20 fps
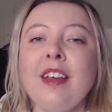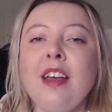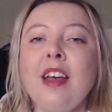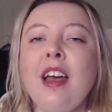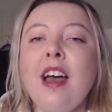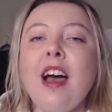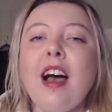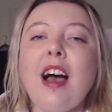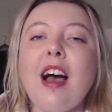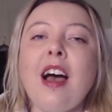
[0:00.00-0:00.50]

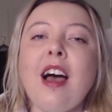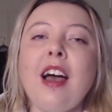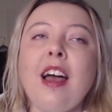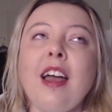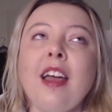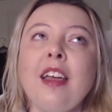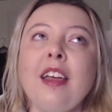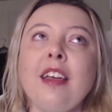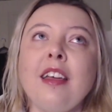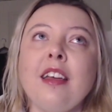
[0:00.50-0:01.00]

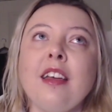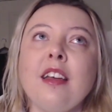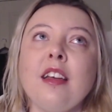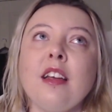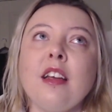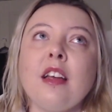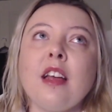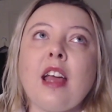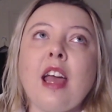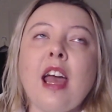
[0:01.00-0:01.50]
I
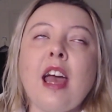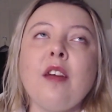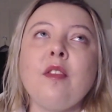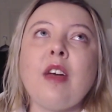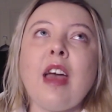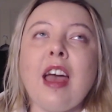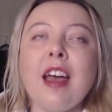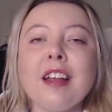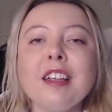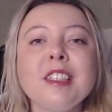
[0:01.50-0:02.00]
have
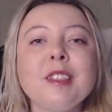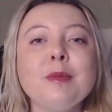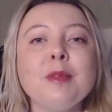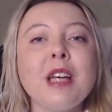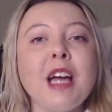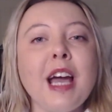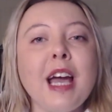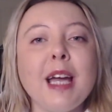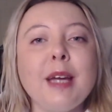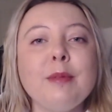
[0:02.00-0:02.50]
had some
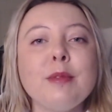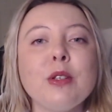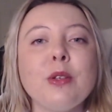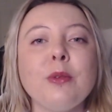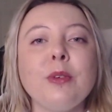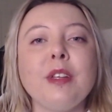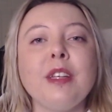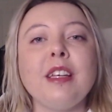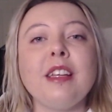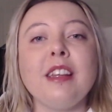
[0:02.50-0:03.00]
time to
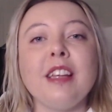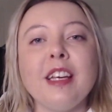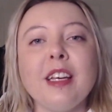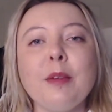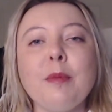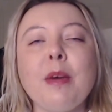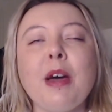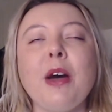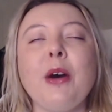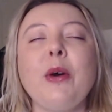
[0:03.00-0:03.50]
really think
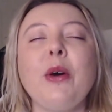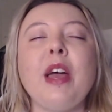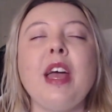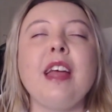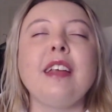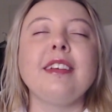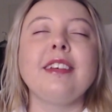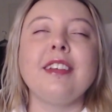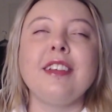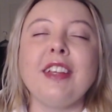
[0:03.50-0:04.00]
about
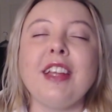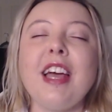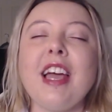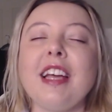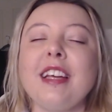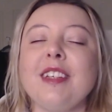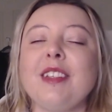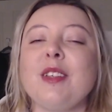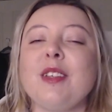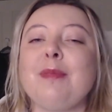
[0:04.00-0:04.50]
and
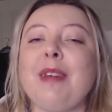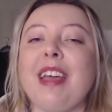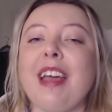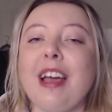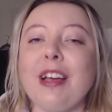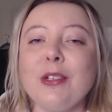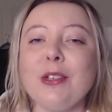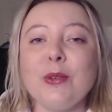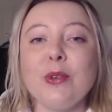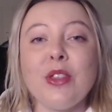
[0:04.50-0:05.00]
collect my
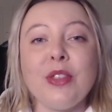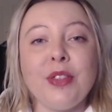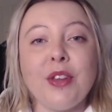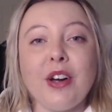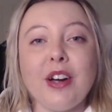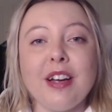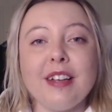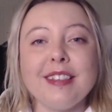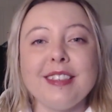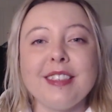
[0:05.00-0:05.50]
actual
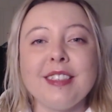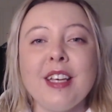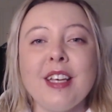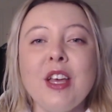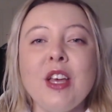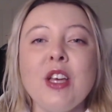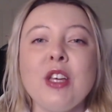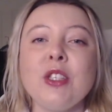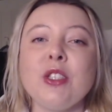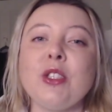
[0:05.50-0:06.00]
thoughts.
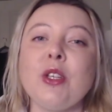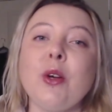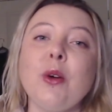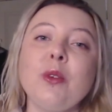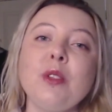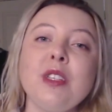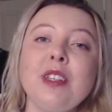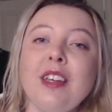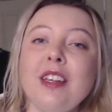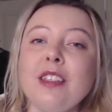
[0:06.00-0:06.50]
So
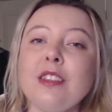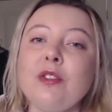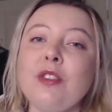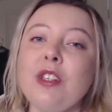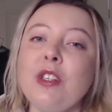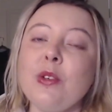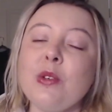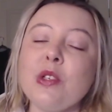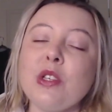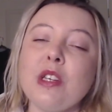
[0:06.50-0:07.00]
today's
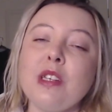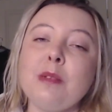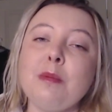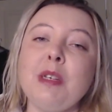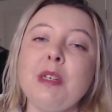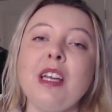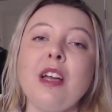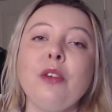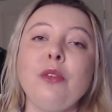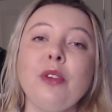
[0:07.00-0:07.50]
video is going to
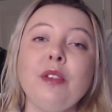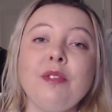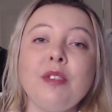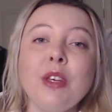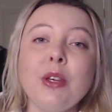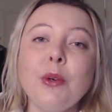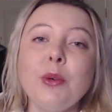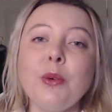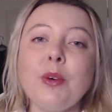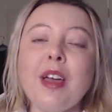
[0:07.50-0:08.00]
be a
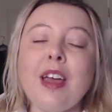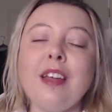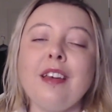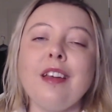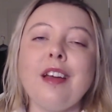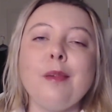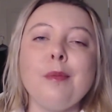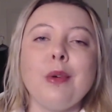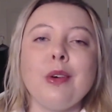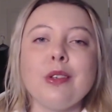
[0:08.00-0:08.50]
review, and
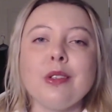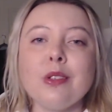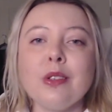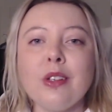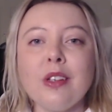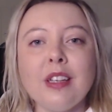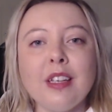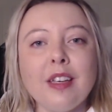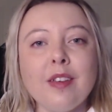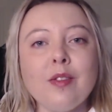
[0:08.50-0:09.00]
I'm also going
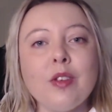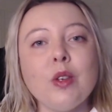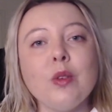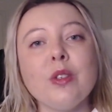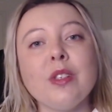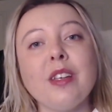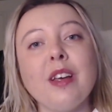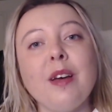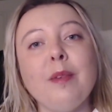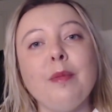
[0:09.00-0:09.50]
to give you
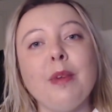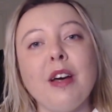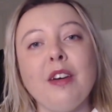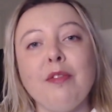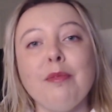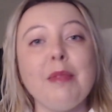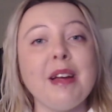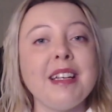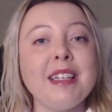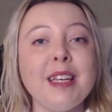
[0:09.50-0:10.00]
some of
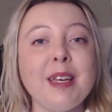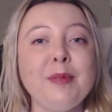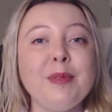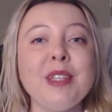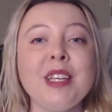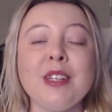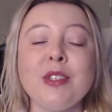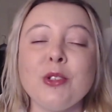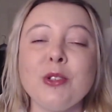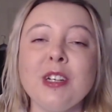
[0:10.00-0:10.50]
my tips
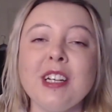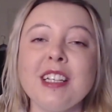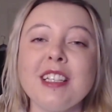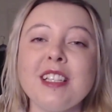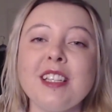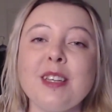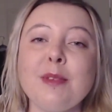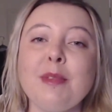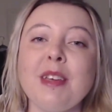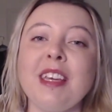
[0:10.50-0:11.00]
and tricks
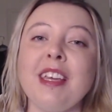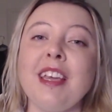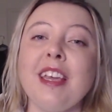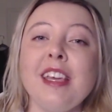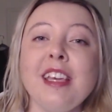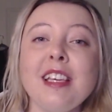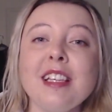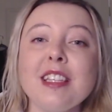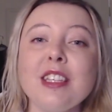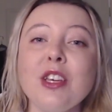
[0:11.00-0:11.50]
to make it
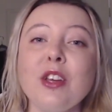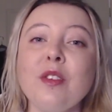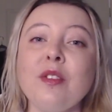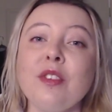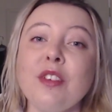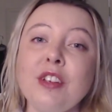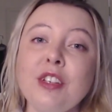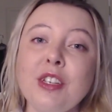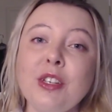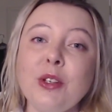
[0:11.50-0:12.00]
easier for
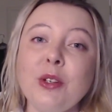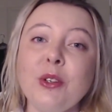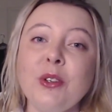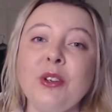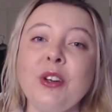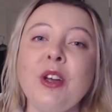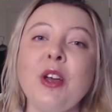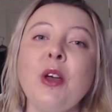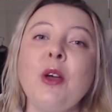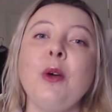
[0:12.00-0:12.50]
you
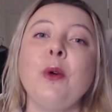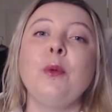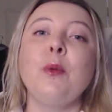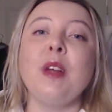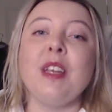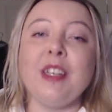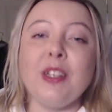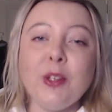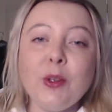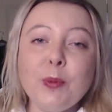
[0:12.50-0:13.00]

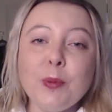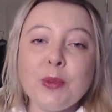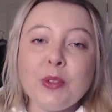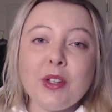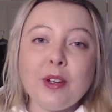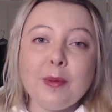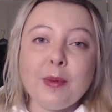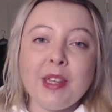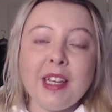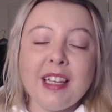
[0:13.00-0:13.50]
when you
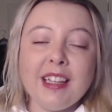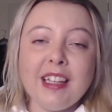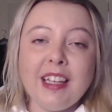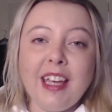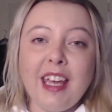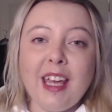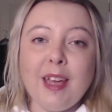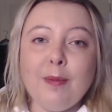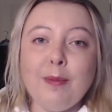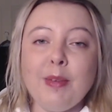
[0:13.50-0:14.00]
start playing the
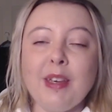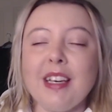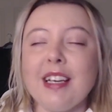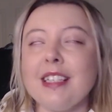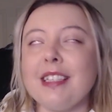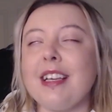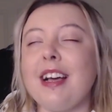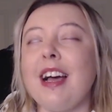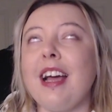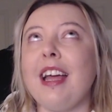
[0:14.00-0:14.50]
game, because
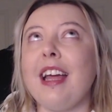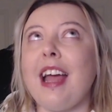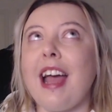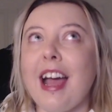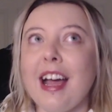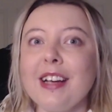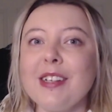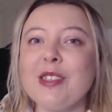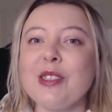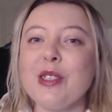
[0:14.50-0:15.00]
I
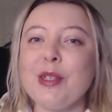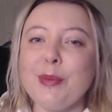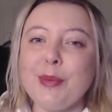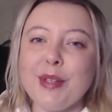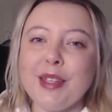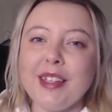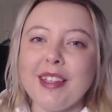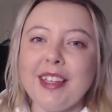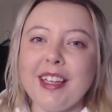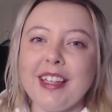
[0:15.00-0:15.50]
actually
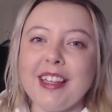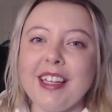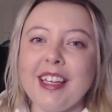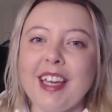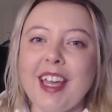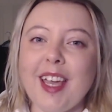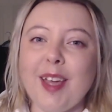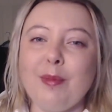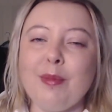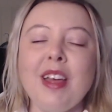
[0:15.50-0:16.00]
really like the
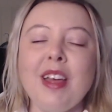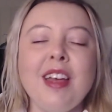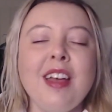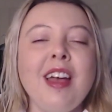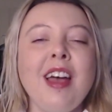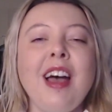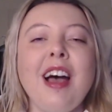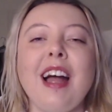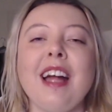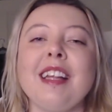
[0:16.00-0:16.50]
game.
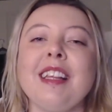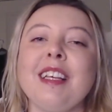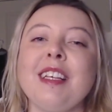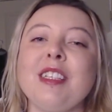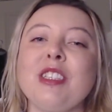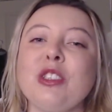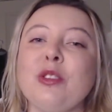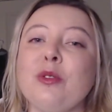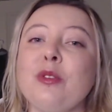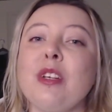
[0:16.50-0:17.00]
I think
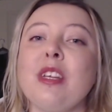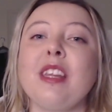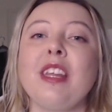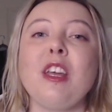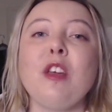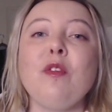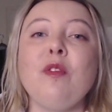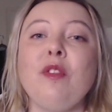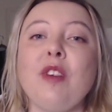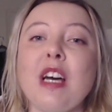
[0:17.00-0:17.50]
it's a really
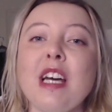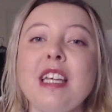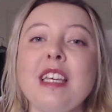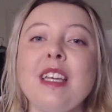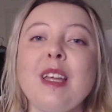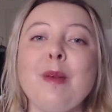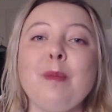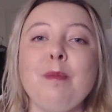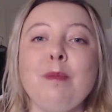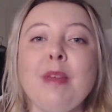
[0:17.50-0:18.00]
fun
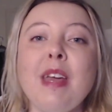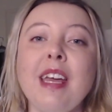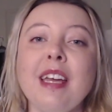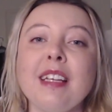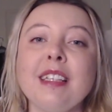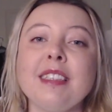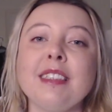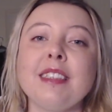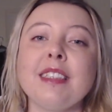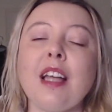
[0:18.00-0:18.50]

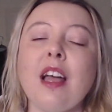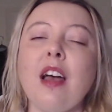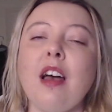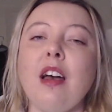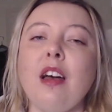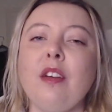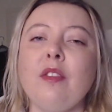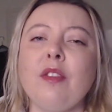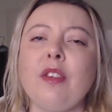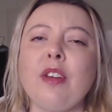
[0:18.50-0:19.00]
mix
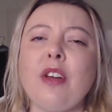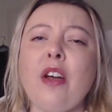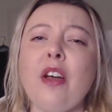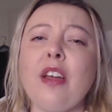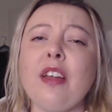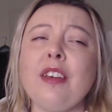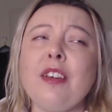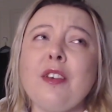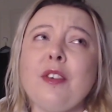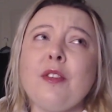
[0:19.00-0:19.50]
of
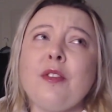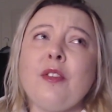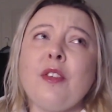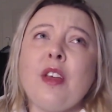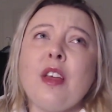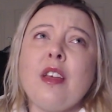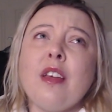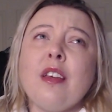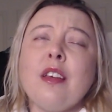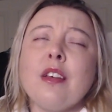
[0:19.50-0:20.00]
kind of
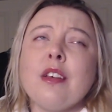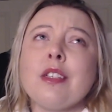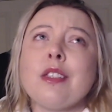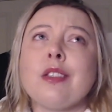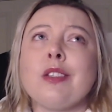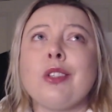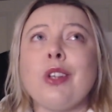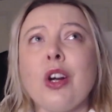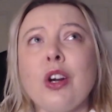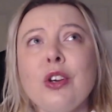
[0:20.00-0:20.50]

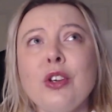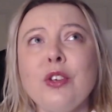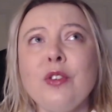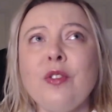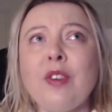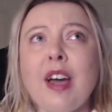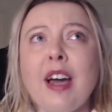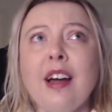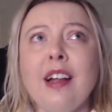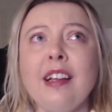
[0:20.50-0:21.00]
Stardew
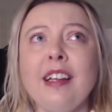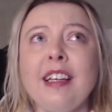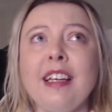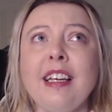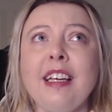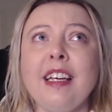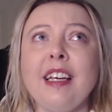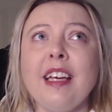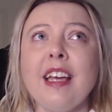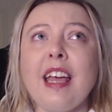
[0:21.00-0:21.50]

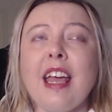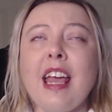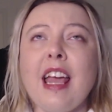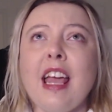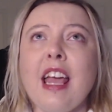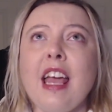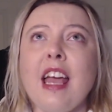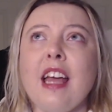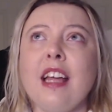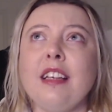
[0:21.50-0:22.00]
Valley
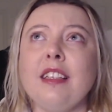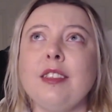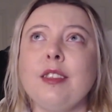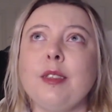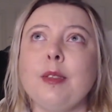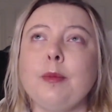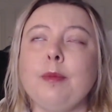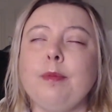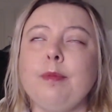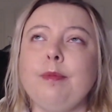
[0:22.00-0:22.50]
and
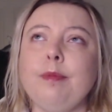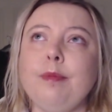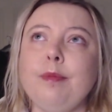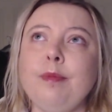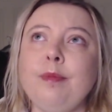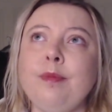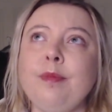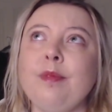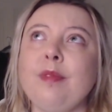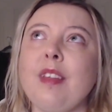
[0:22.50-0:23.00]

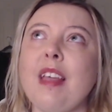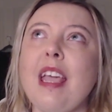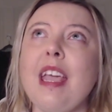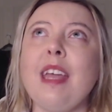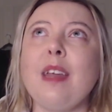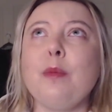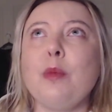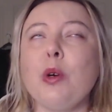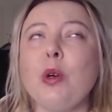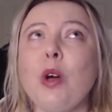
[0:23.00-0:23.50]

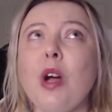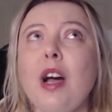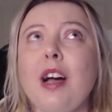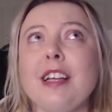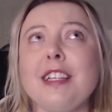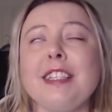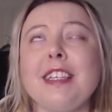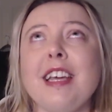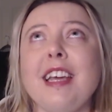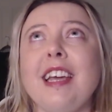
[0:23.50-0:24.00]
Animal
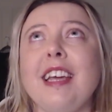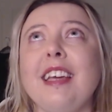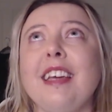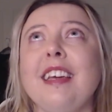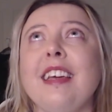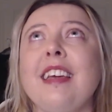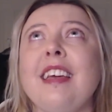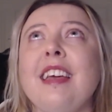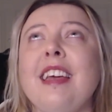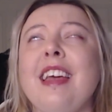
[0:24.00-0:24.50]
Crossing,
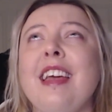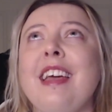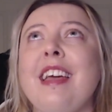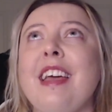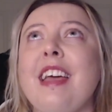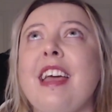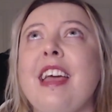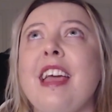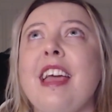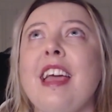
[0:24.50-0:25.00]

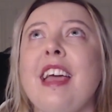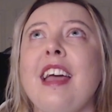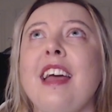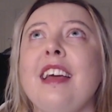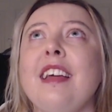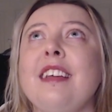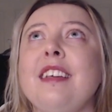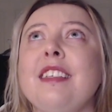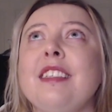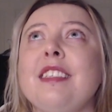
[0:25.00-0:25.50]

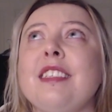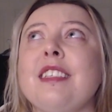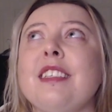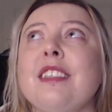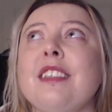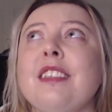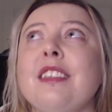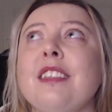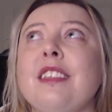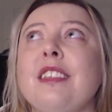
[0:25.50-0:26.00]
and
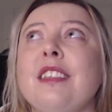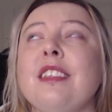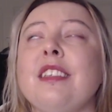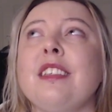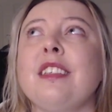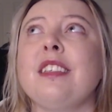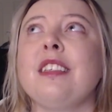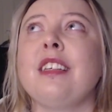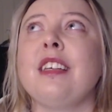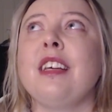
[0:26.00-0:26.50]

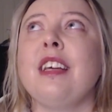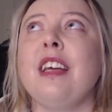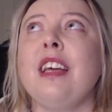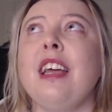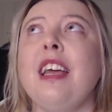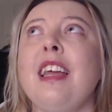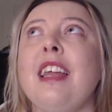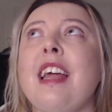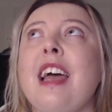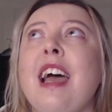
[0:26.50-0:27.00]

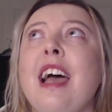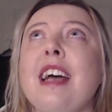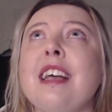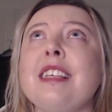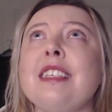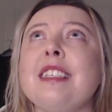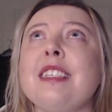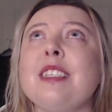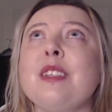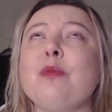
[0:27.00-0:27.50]
it
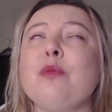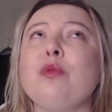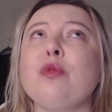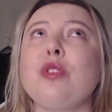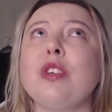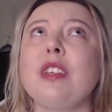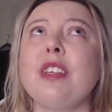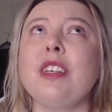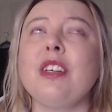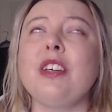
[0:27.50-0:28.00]
has some
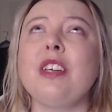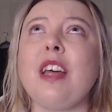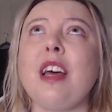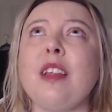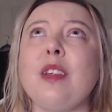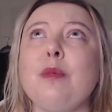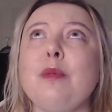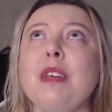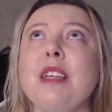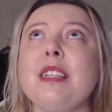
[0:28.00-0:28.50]
really good
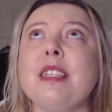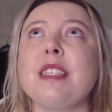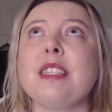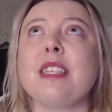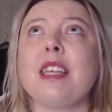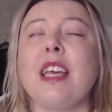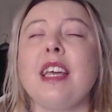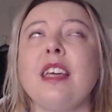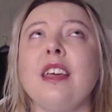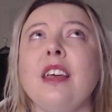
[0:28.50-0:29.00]
elements.
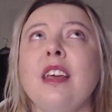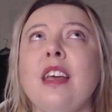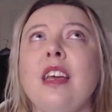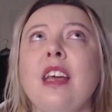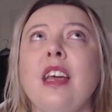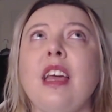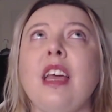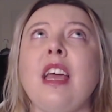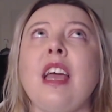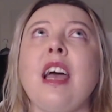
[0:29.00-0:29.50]
Like,
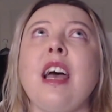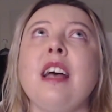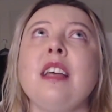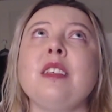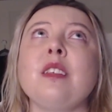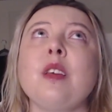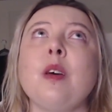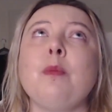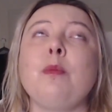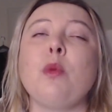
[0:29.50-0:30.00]
it has
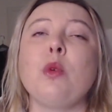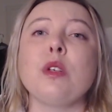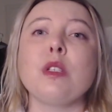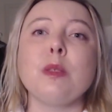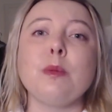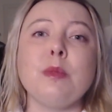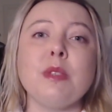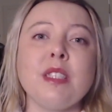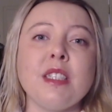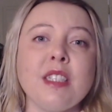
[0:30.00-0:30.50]
a more
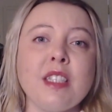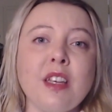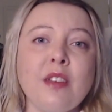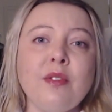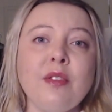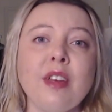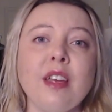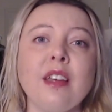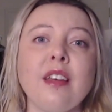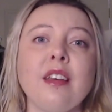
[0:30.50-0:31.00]

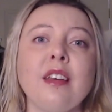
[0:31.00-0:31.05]
specific